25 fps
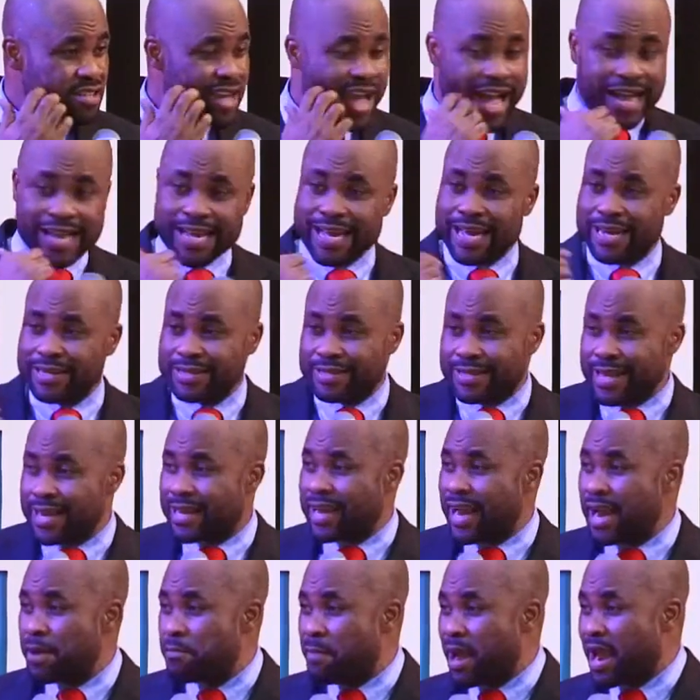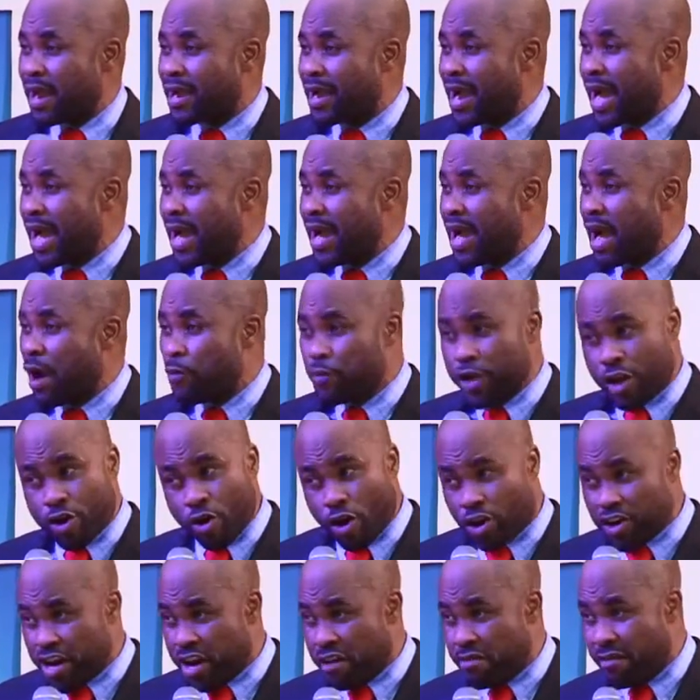I can take her in my car and we
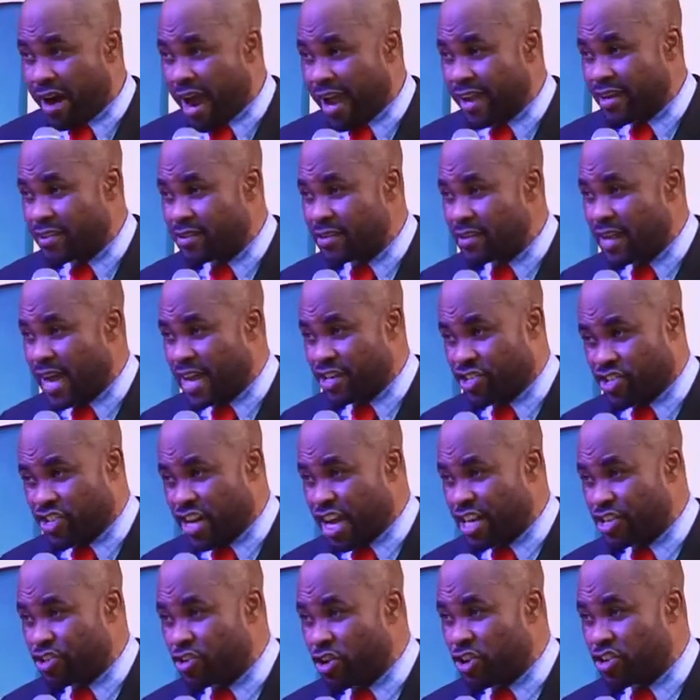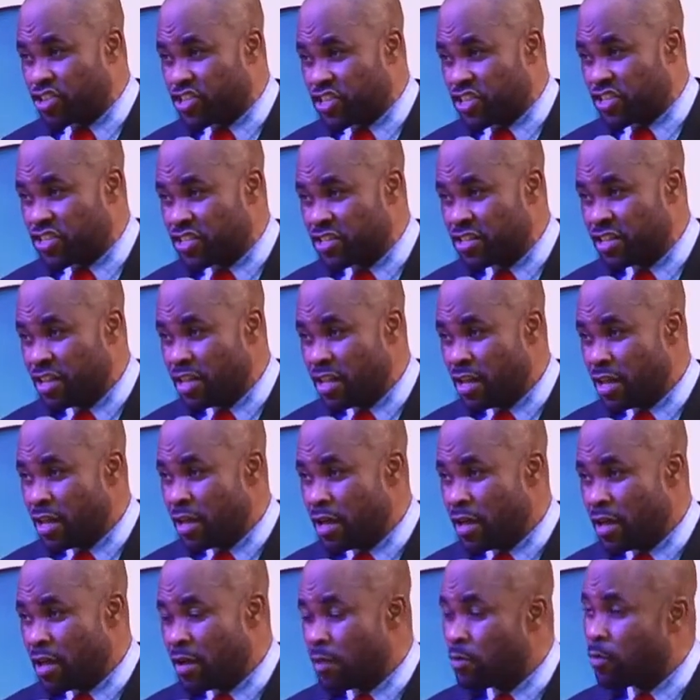go on a ride and she enjoys it.
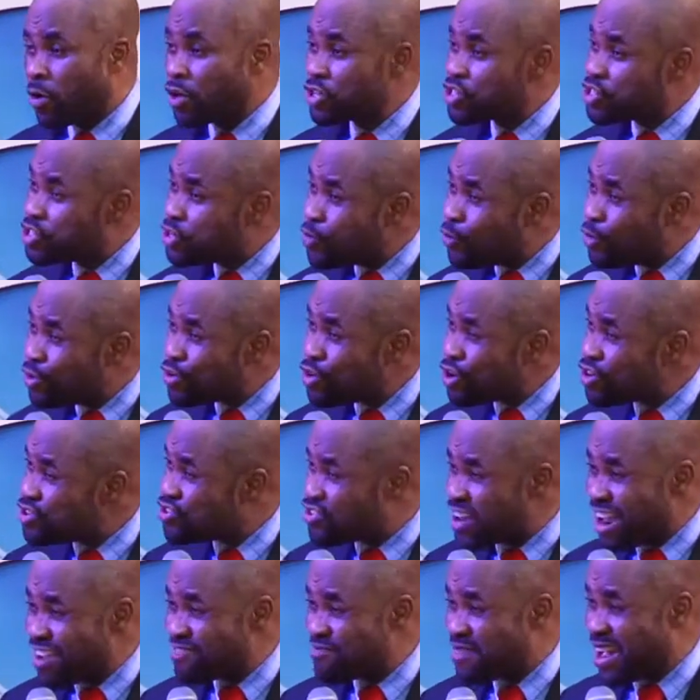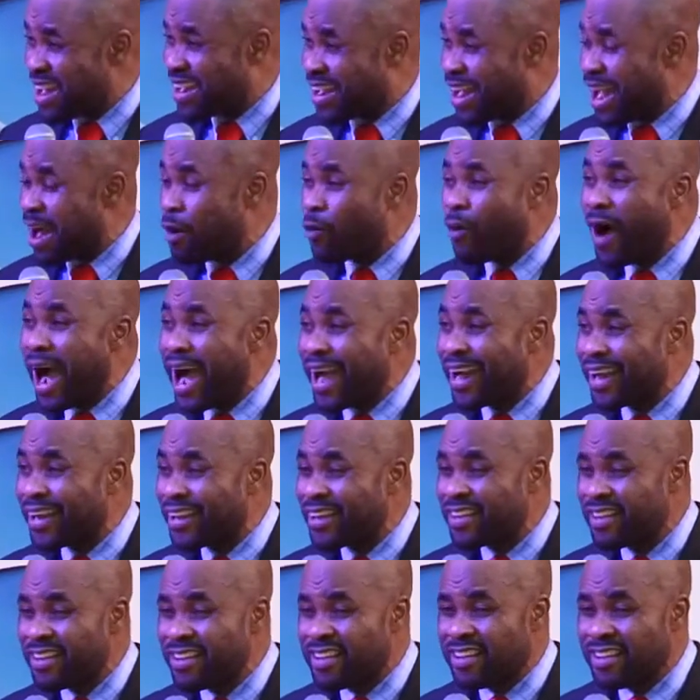But she will not drive my car.
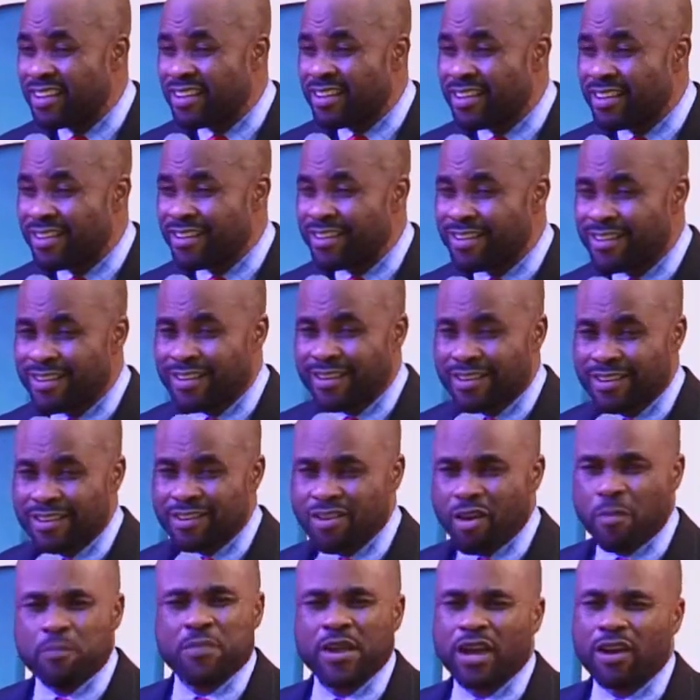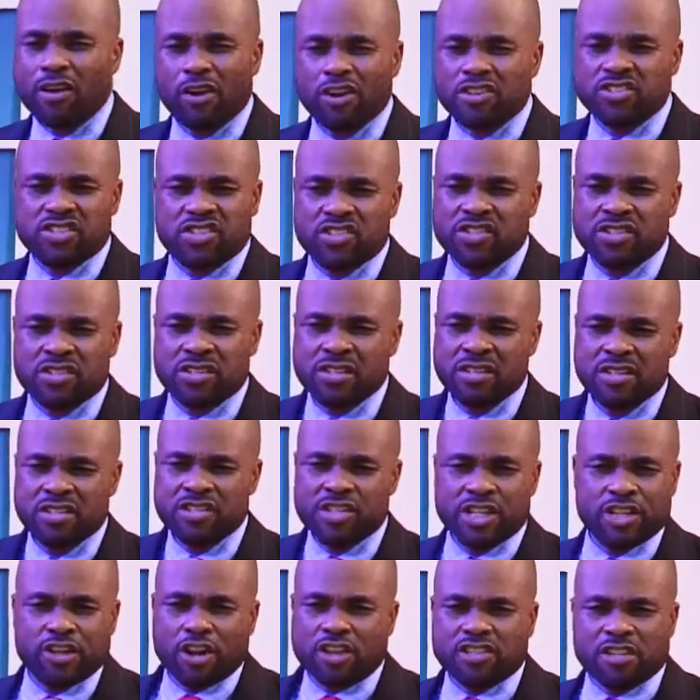Why? Not because
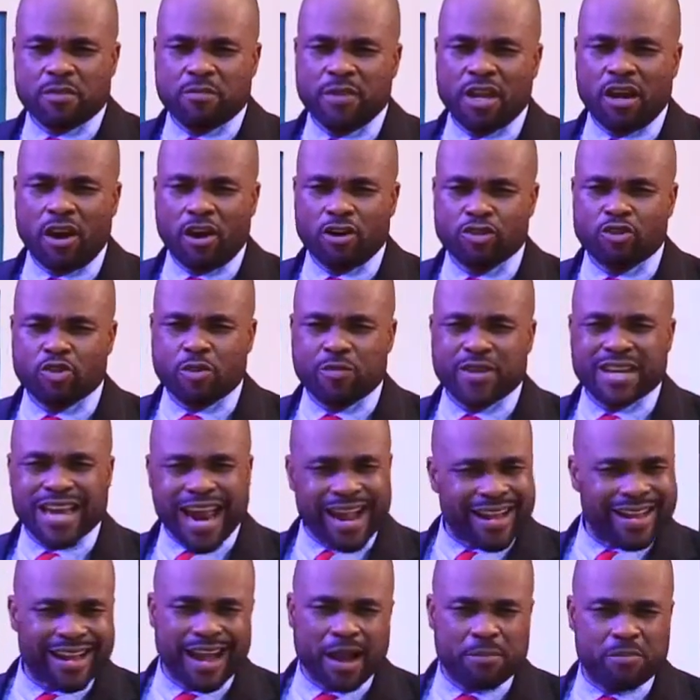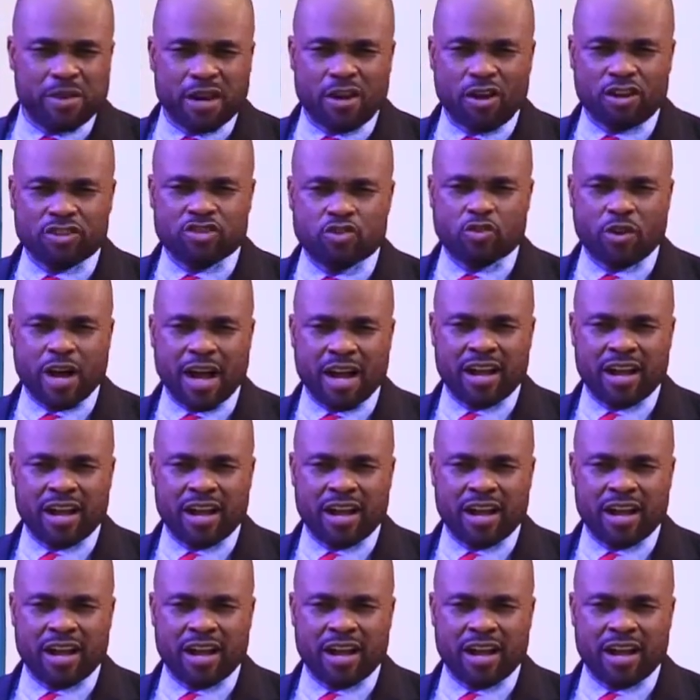she doesn't belong to me. That car belongs to